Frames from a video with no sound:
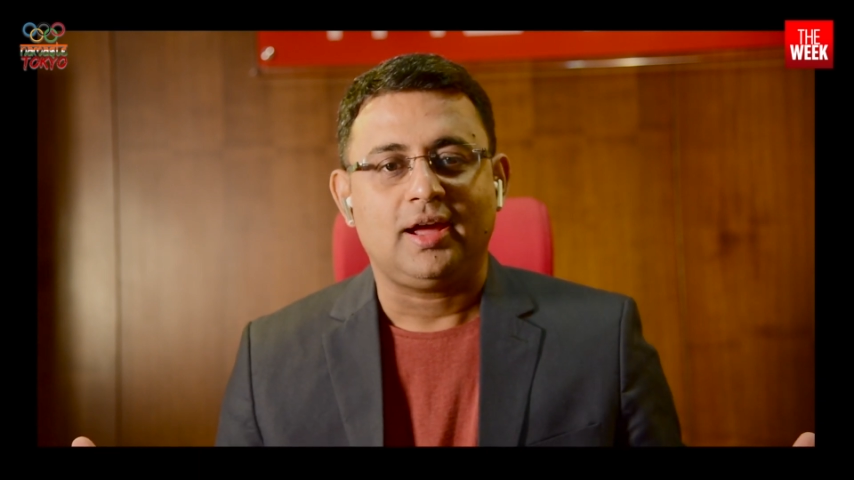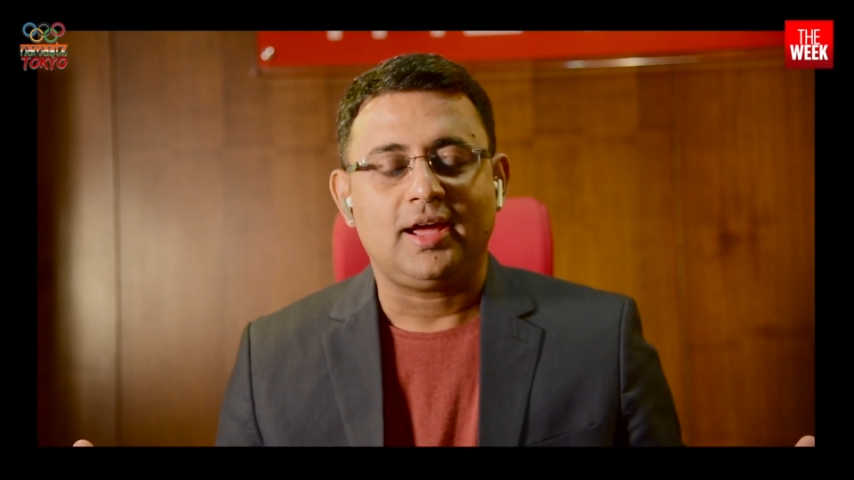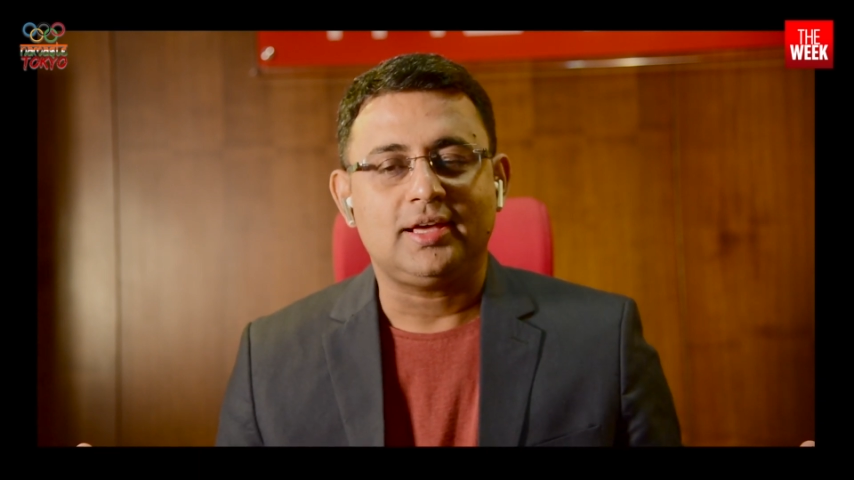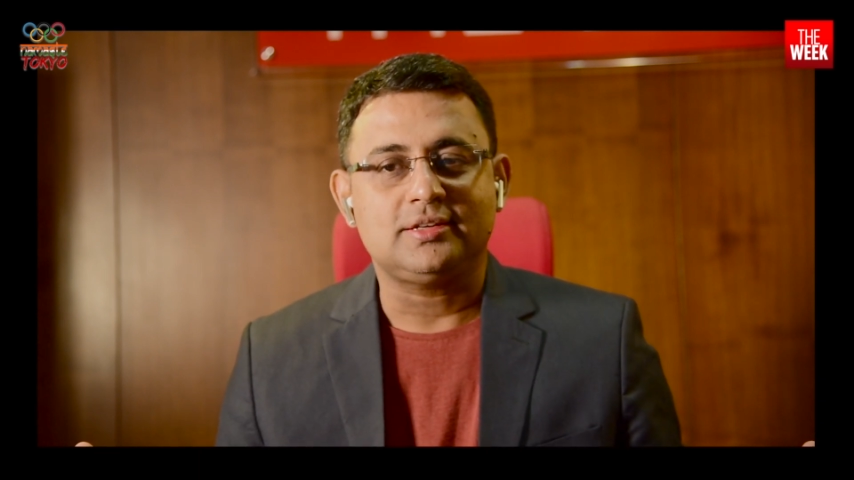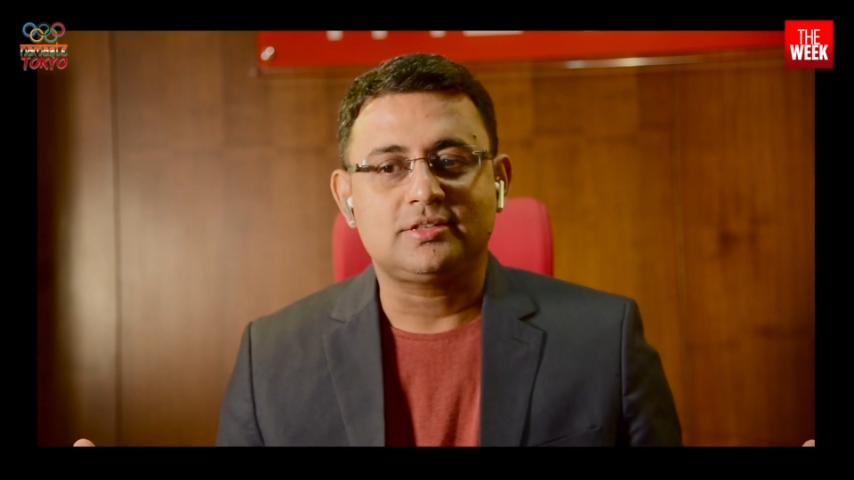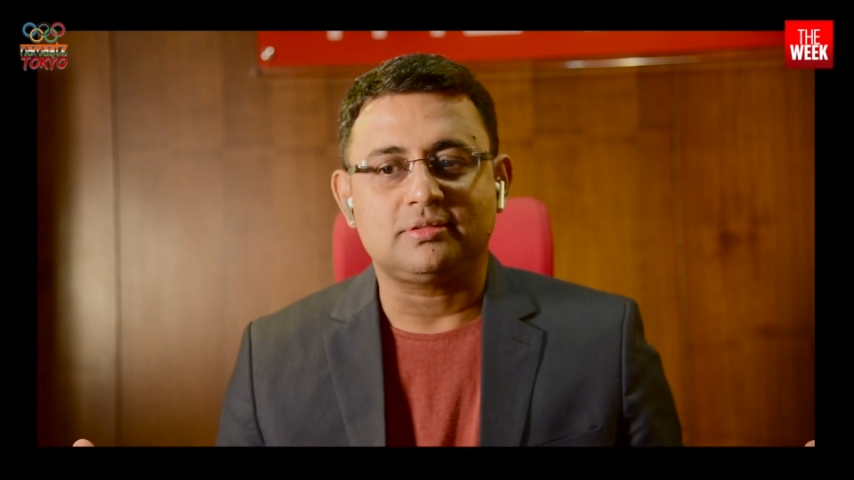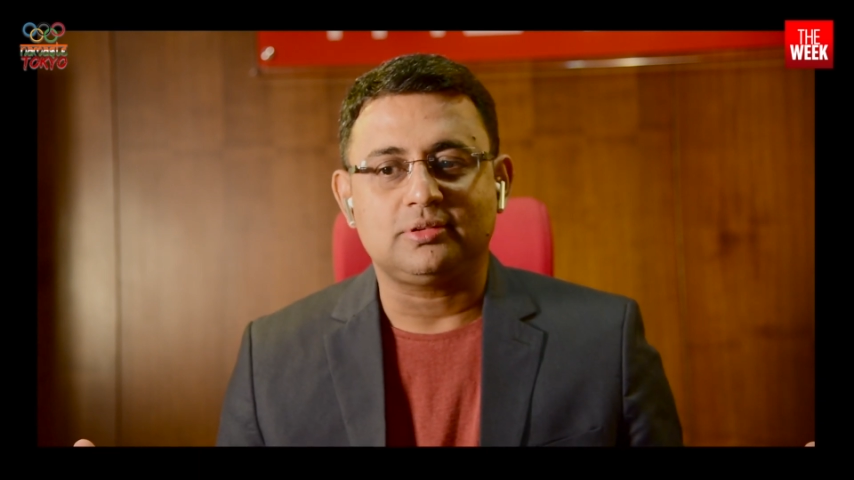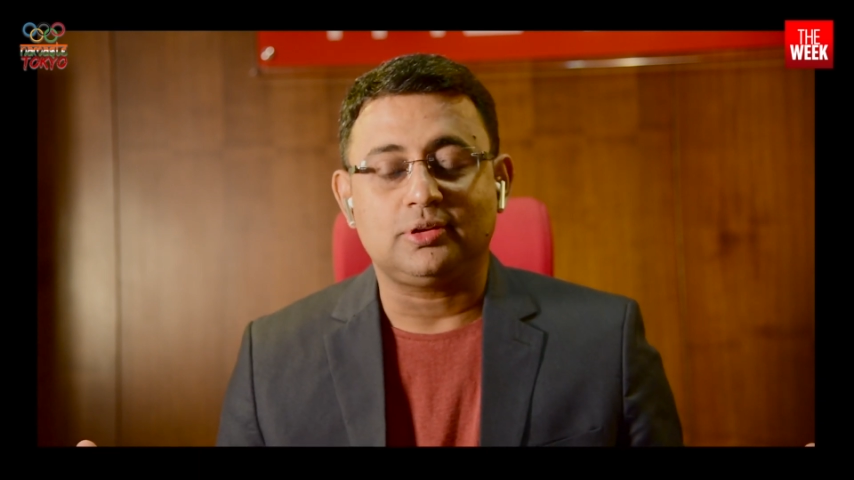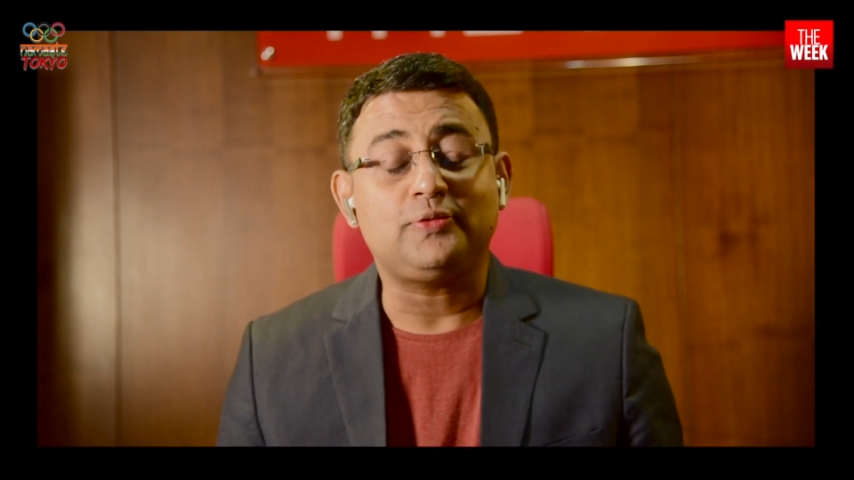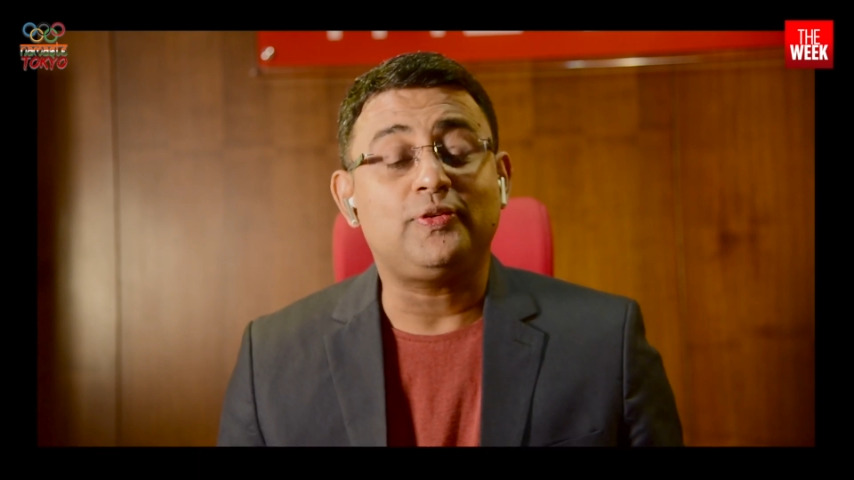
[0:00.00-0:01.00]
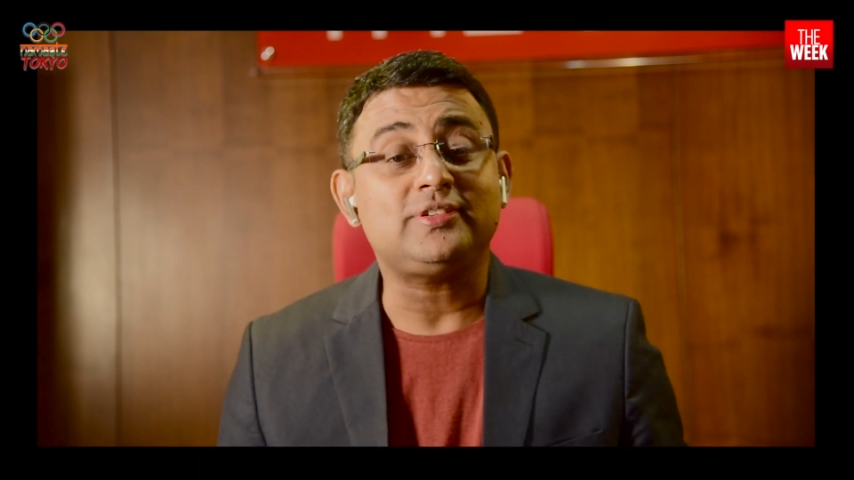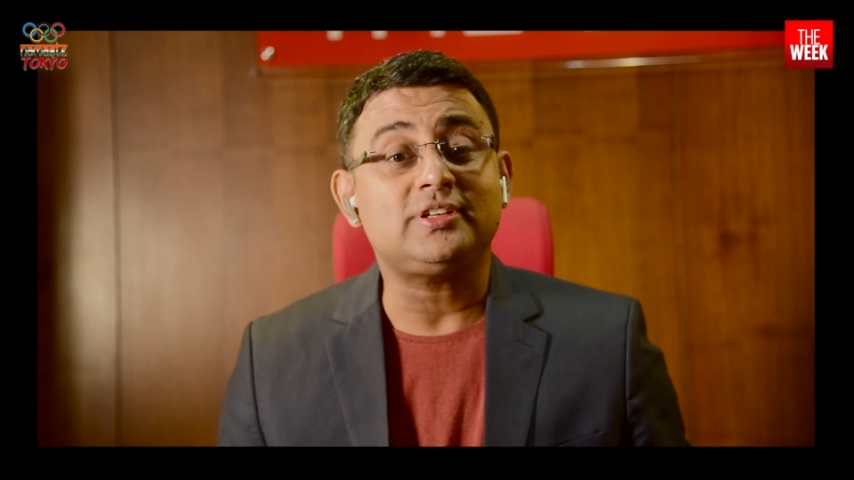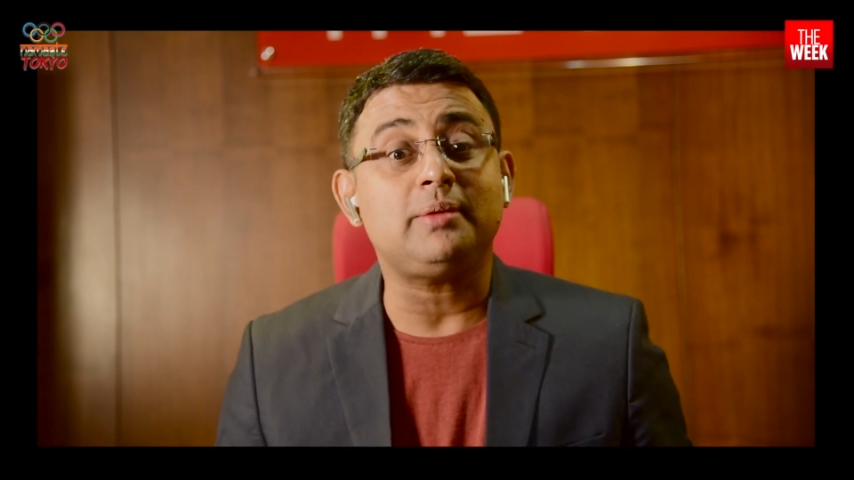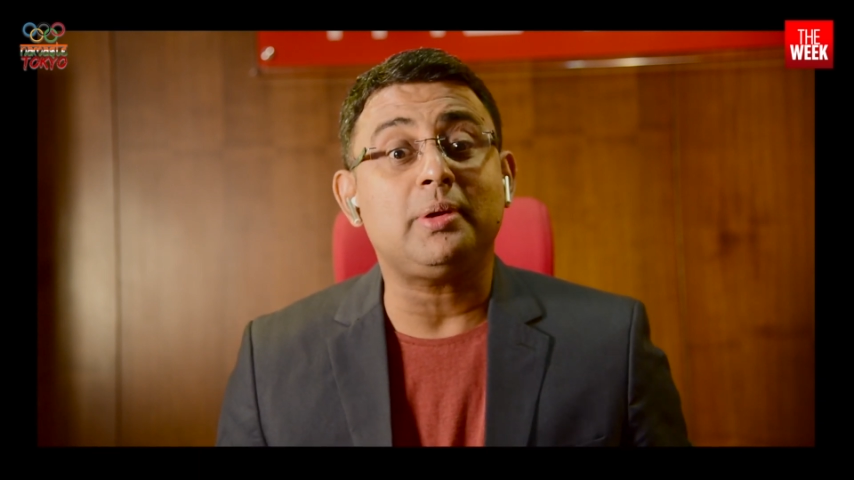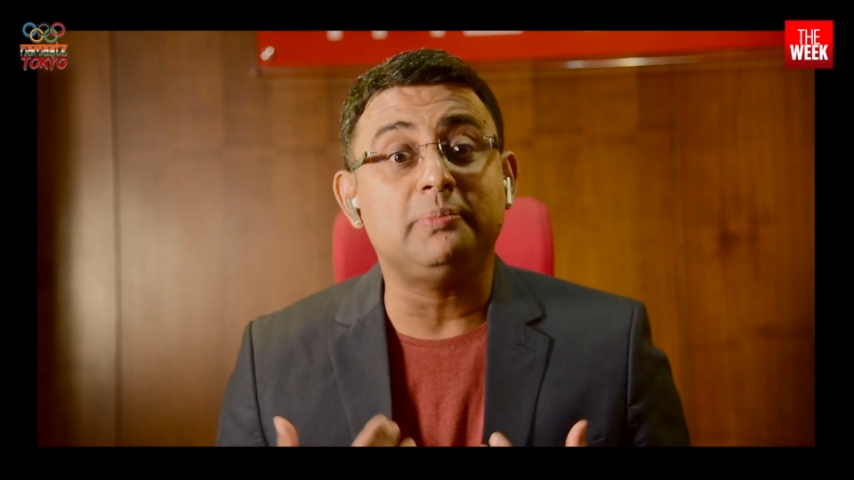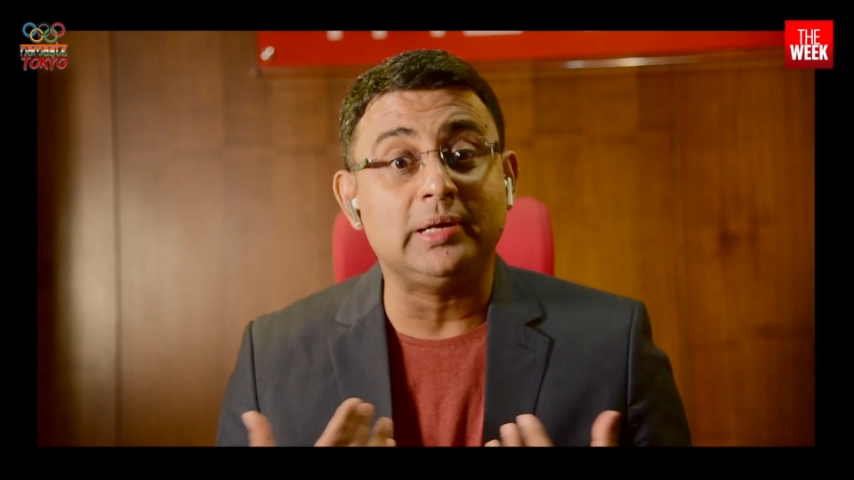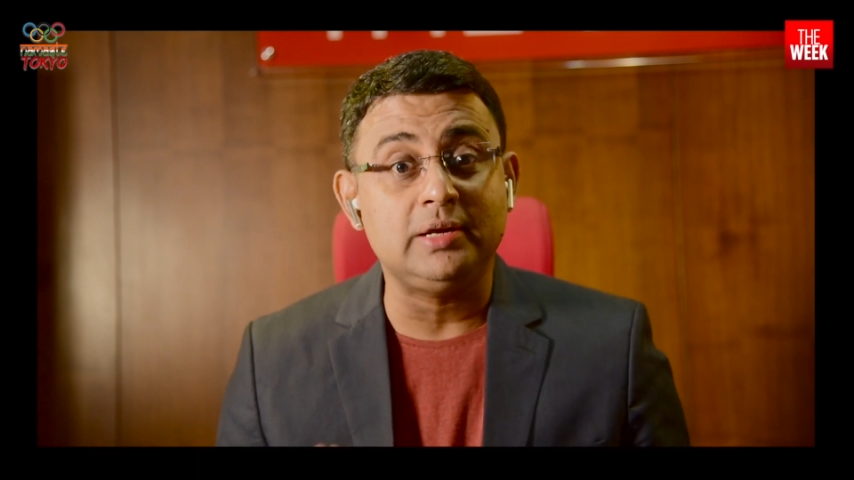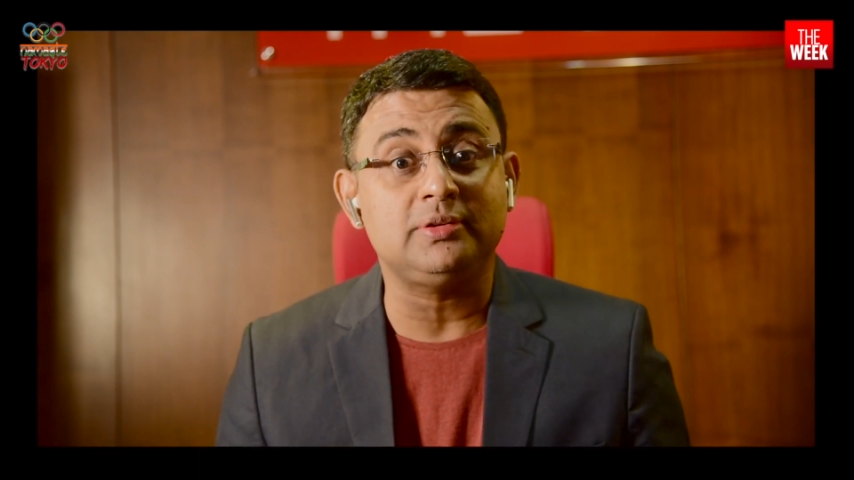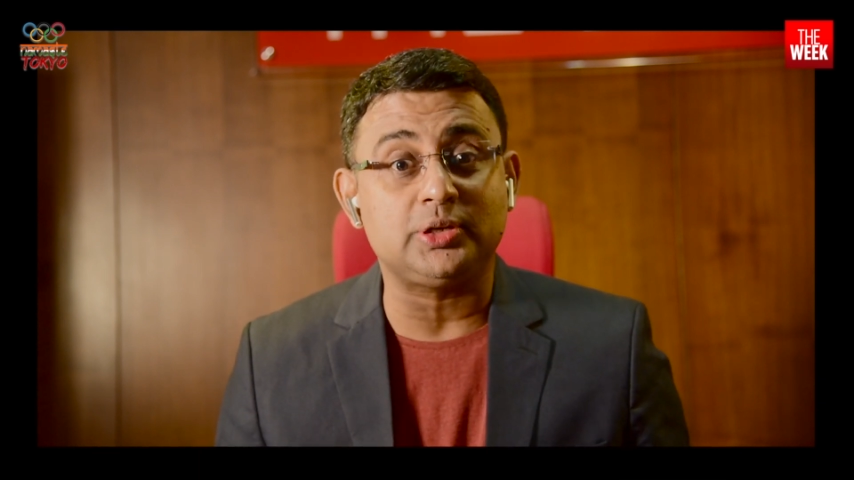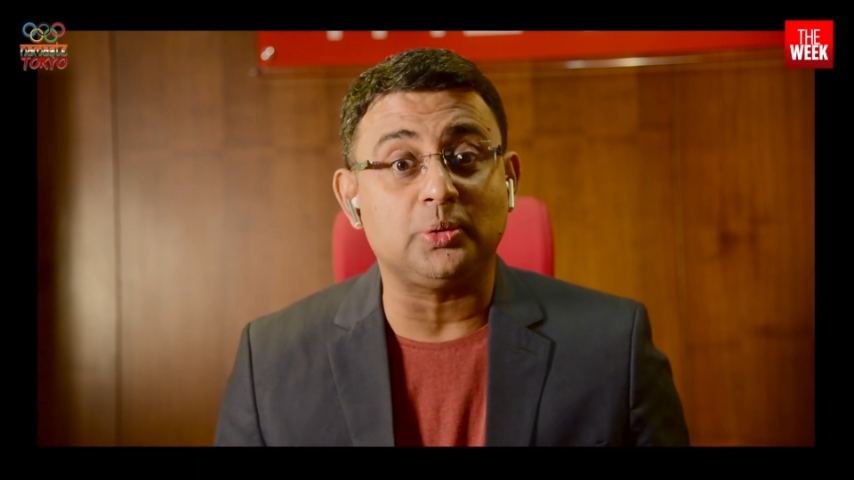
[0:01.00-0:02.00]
And the first time I believed that